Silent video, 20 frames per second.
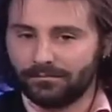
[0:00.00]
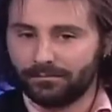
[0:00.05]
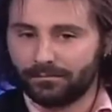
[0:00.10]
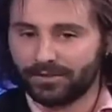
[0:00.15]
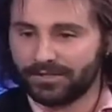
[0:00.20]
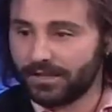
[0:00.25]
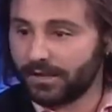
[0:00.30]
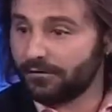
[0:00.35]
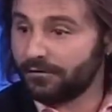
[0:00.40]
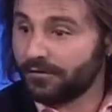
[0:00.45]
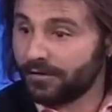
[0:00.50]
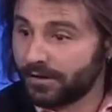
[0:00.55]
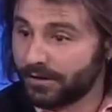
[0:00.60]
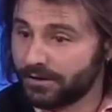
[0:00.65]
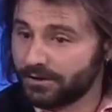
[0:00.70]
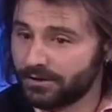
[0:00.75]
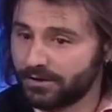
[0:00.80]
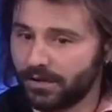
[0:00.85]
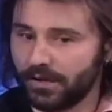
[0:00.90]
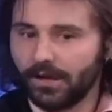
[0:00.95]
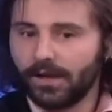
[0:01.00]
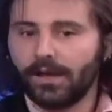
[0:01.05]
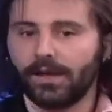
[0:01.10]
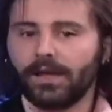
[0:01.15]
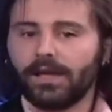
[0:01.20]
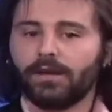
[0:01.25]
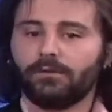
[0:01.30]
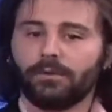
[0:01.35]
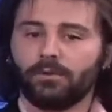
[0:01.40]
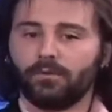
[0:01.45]
finished,
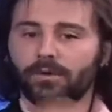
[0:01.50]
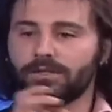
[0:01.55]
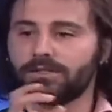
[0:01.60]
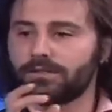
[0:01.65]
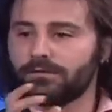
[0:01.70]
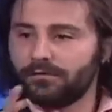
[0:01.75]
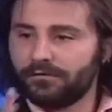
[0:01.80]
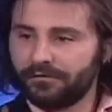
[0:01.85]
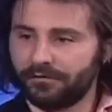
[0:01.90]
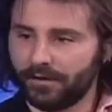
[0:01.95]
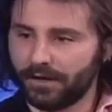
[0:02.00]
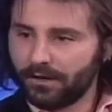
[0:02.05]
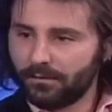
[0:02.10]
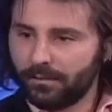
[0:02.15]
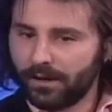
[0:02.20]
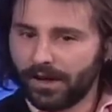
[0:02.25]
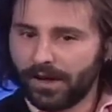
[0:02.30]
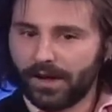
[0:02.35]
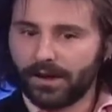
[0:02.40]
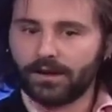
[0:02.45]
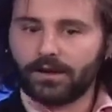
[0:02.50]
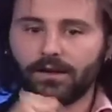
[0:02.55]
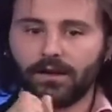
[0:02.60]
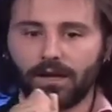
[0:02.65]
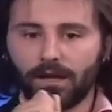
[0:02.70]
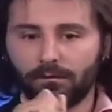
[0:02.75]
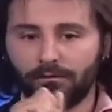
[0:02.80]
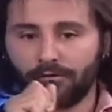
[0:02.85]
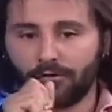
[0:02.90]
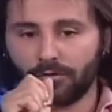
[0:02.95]
and we want some feedback
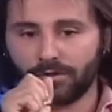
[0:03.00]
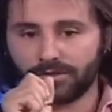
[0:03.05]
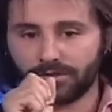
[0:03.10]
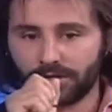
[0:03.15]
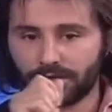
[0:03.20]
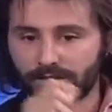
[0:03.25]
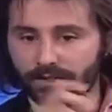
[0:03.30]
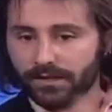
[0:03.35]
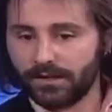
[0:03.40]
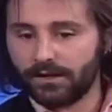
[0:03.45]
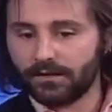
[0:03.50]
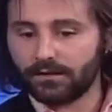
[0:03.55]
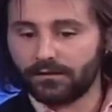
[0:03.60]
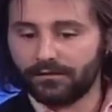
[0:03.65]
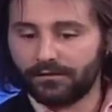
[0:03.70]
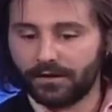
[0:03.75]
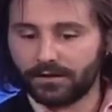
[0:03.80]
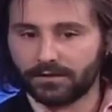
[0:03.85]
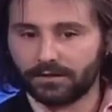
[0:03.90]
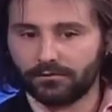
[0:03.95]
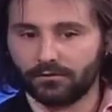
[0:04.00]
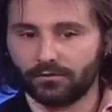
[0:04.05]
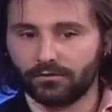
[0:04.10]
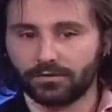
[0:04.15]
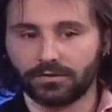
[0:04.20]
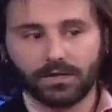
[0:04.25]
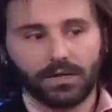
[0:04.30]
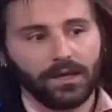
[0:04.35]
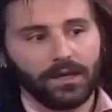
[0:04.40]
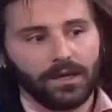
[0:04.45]
before we start sending out to
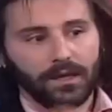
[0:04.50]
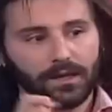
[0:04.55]
festivals,